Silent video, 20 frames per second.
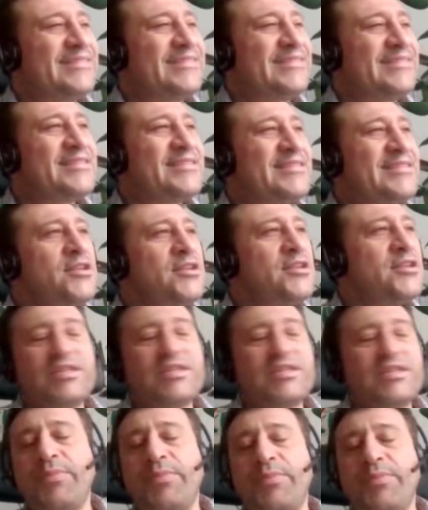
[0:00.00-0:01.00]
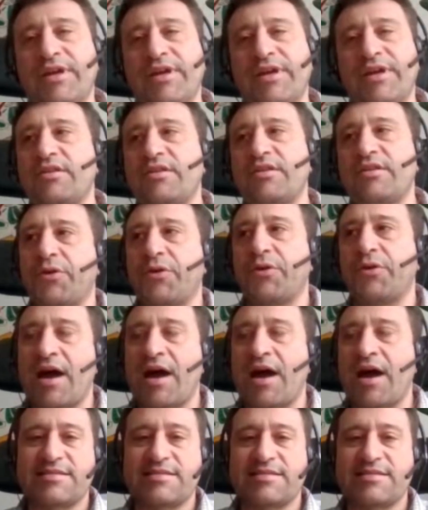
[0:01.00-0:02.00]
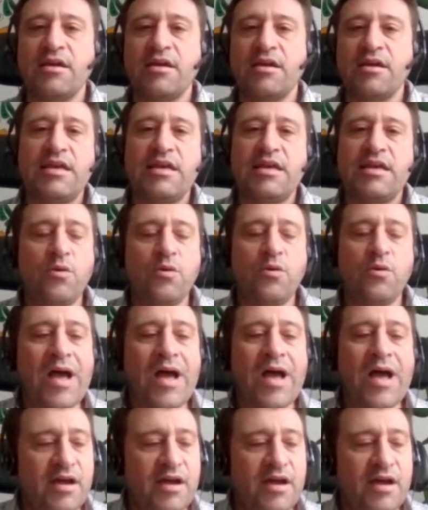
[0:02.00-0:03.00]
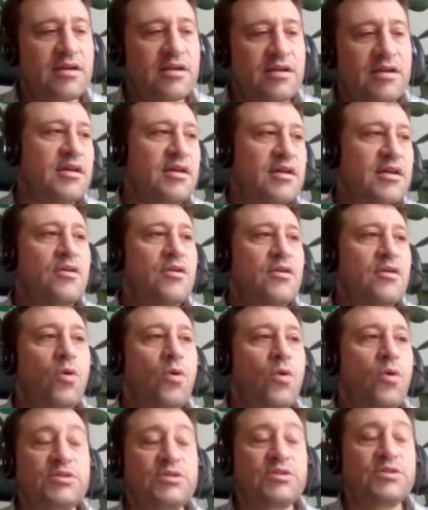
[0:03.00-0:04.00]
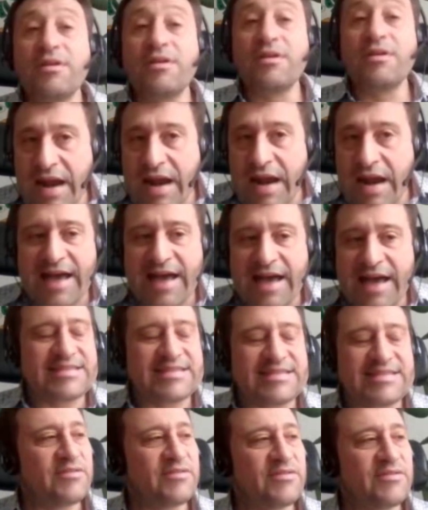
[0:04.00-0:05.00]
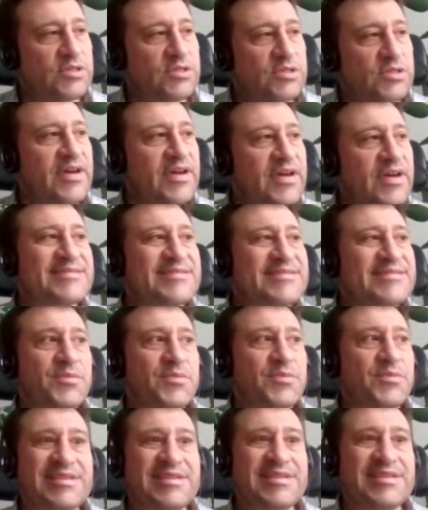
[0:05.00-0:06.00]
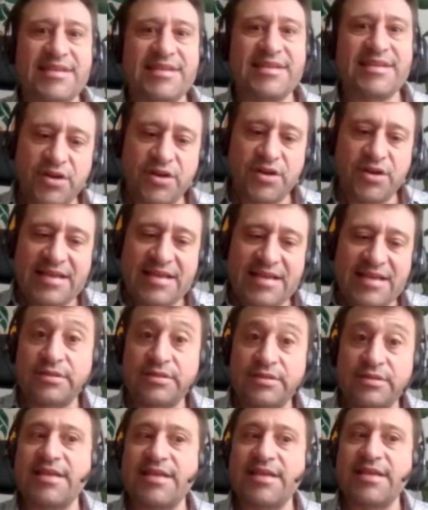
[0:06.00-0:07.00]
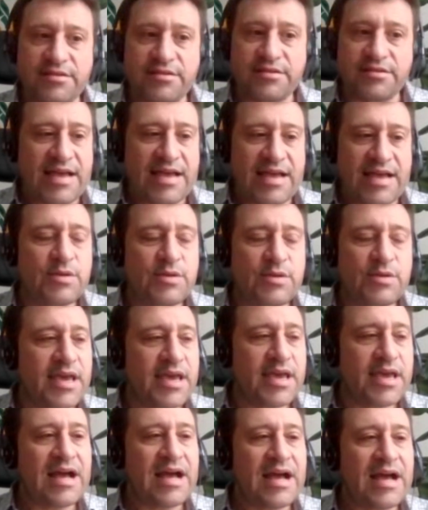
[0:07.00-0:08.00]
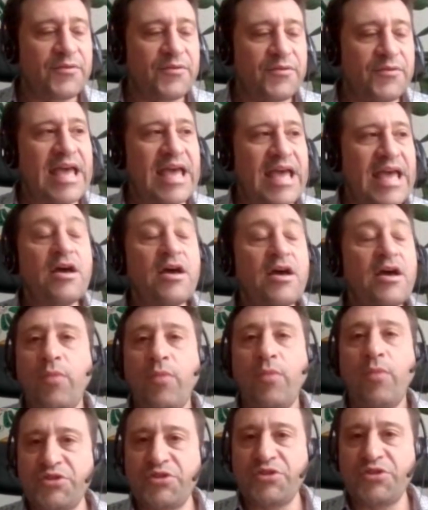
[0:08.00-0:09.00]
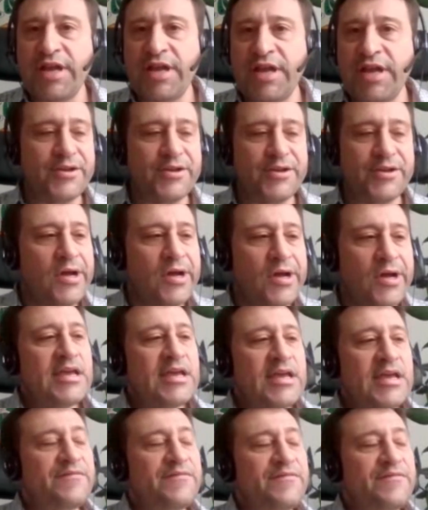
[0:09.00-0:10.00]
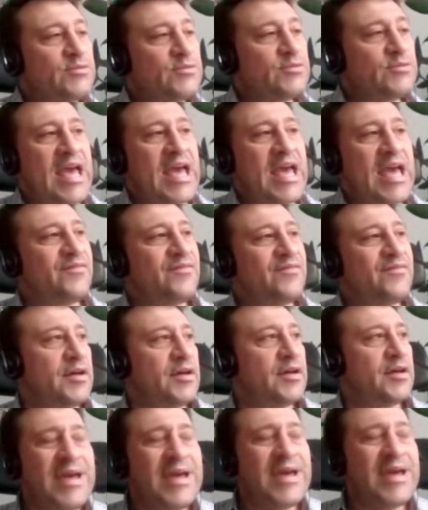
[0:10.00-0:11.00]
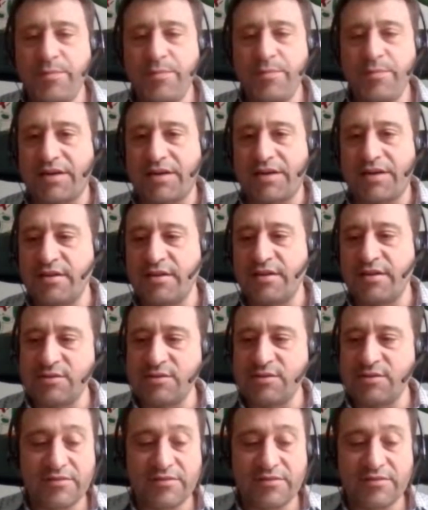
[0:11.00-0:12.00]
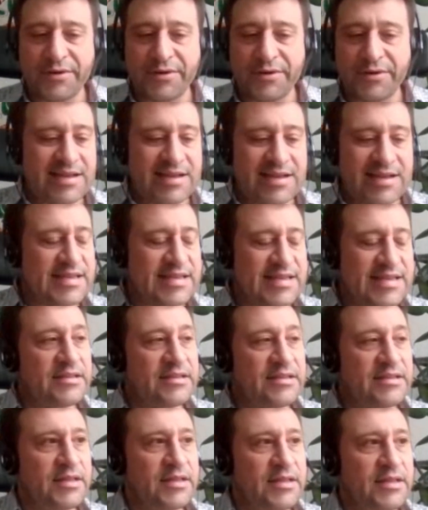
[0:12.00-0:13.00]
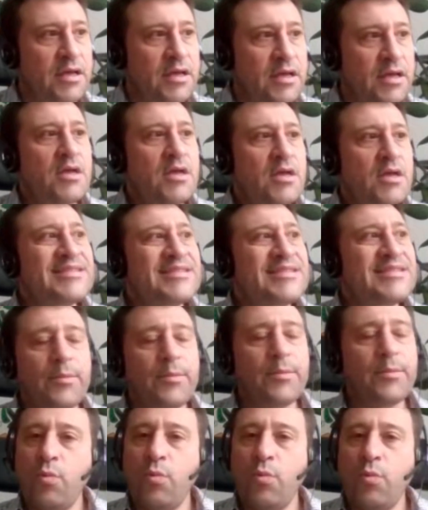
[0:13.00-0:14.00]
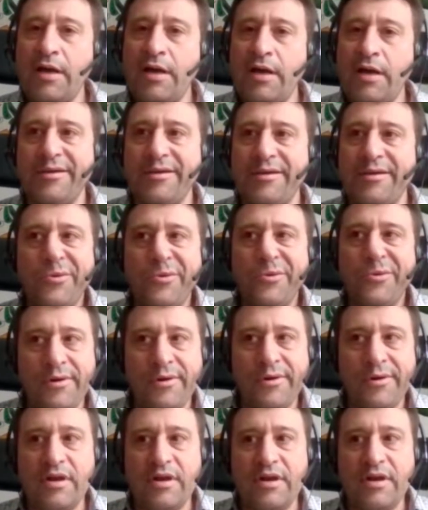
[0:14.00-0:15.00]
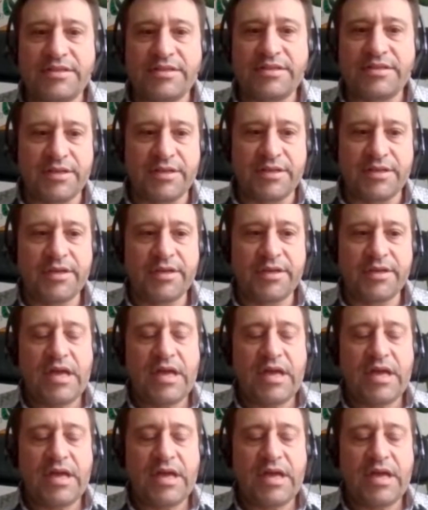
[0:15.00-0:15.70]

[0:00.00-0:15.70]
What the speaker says: it is not important for us whether what we realize with Multiversum is centralized or decentralized. We can afford both scenarios. In fact, we have many partners looking for us, and someone who wants a